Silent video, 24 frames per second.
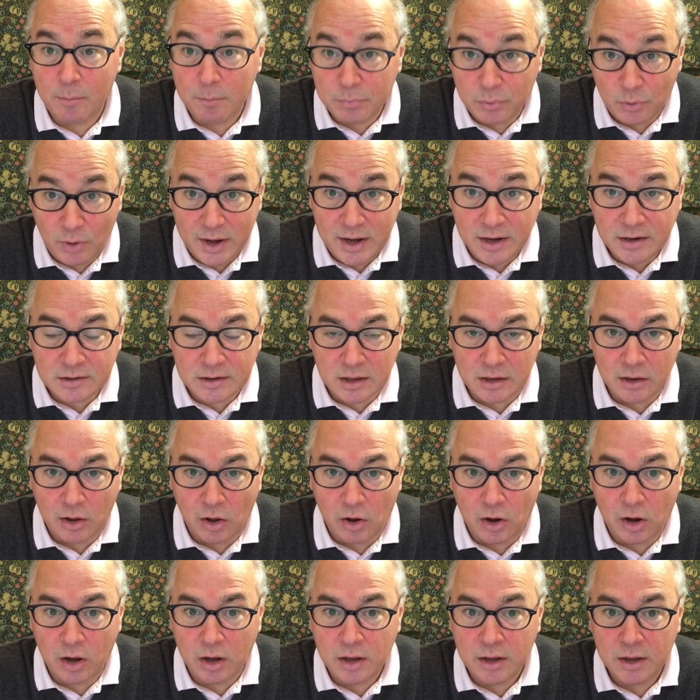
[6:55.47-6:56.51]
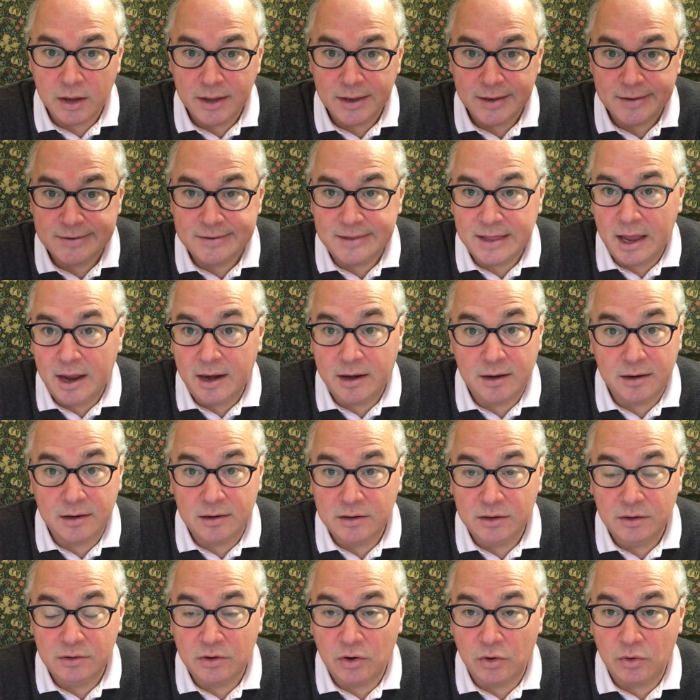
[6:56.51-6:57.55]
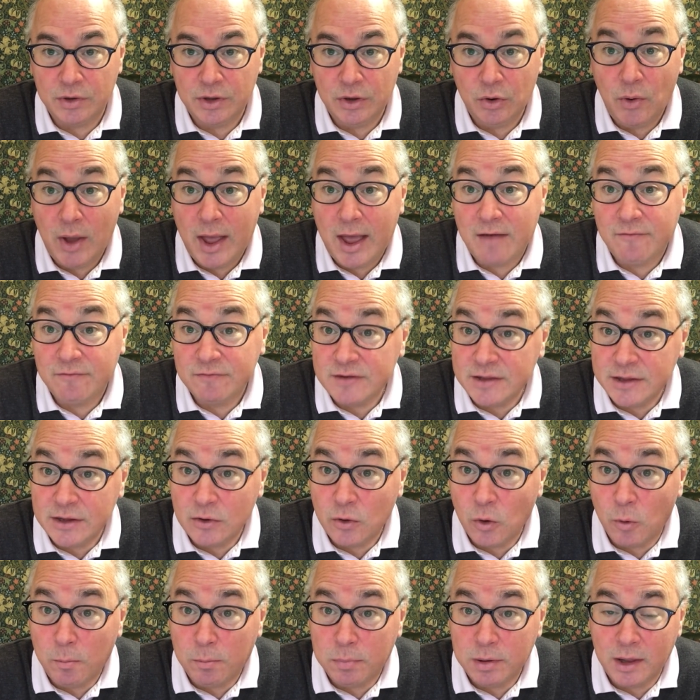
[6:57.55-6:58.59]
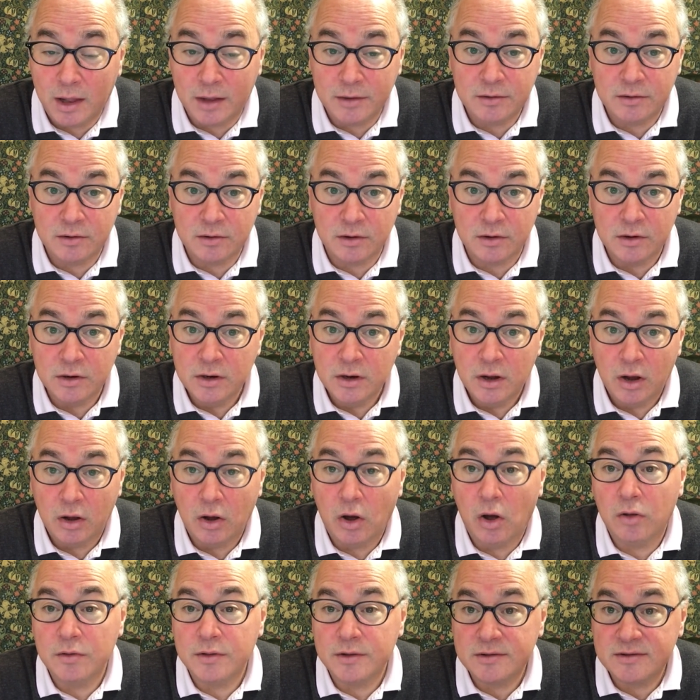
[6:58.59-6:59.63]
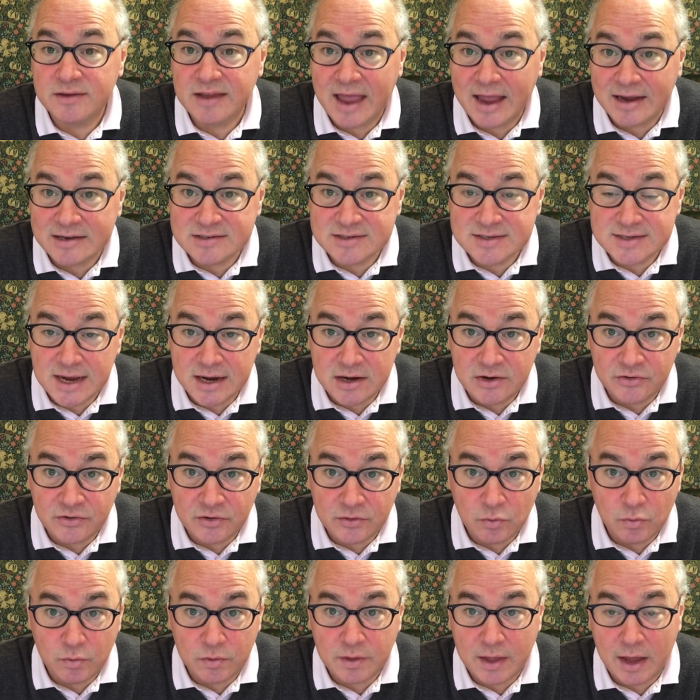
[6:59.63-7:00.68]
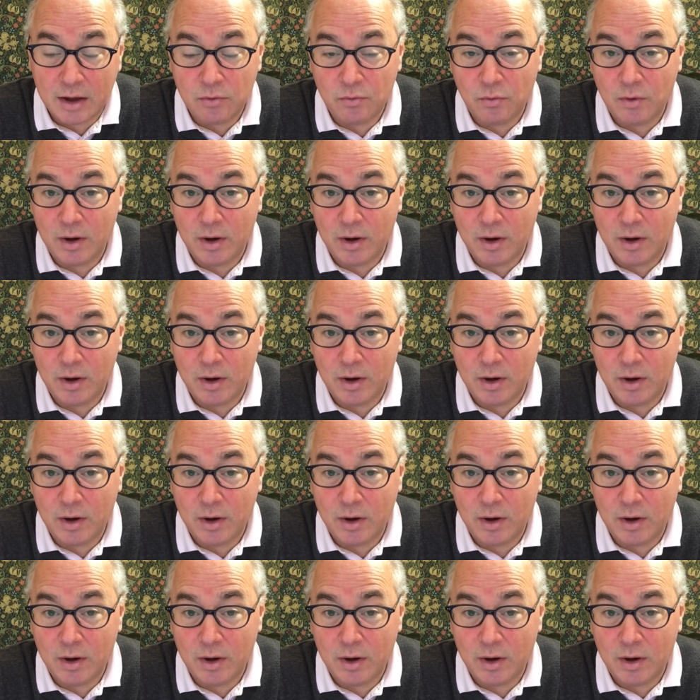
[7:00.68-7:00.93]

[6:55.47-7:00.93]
break the law, then you have legal plunder. All the taxation without